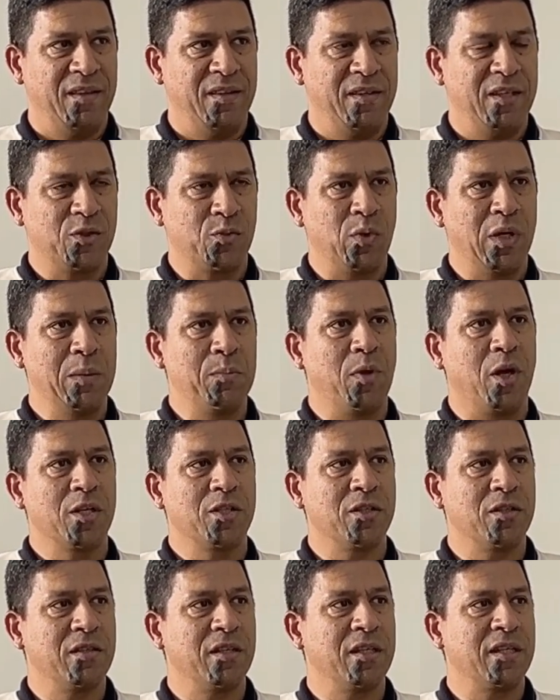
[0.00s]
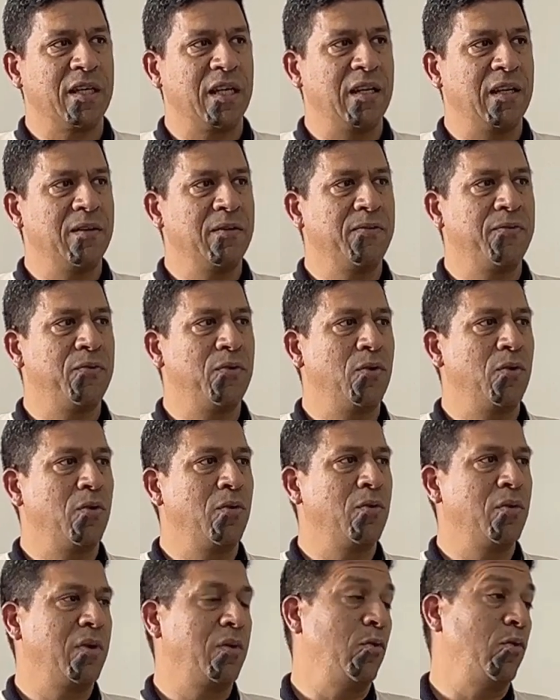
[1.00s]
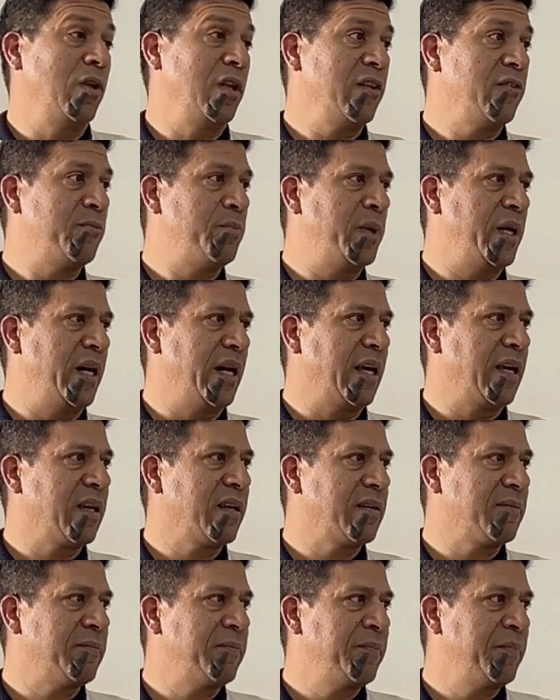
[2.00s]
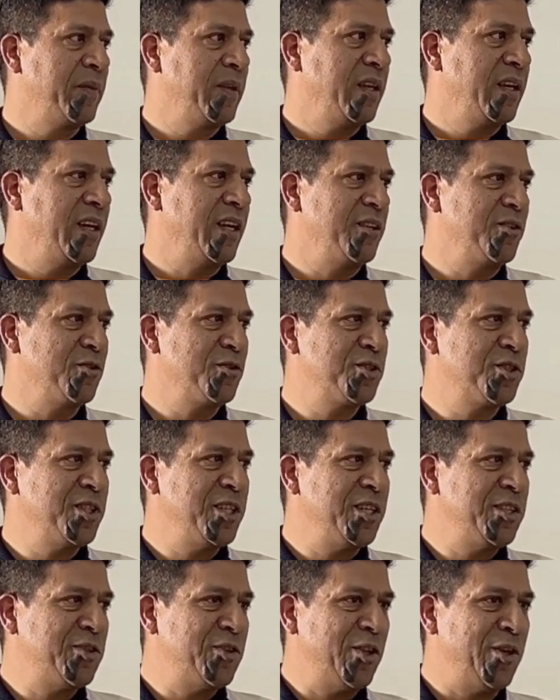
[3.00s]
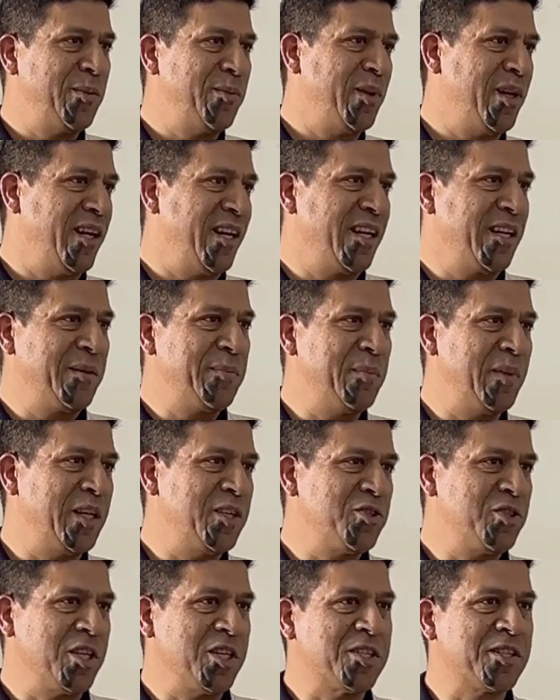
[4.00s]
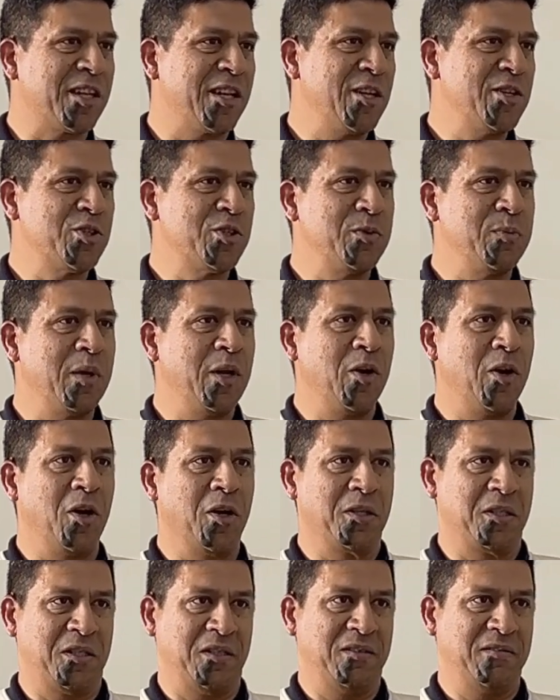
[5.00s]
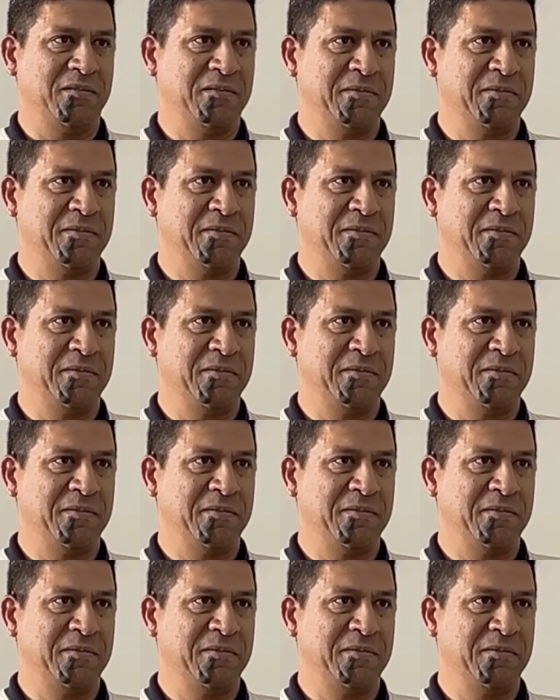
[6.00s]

There's one motto that I live for or live by, and you'll see it here on my chest, close to my heart.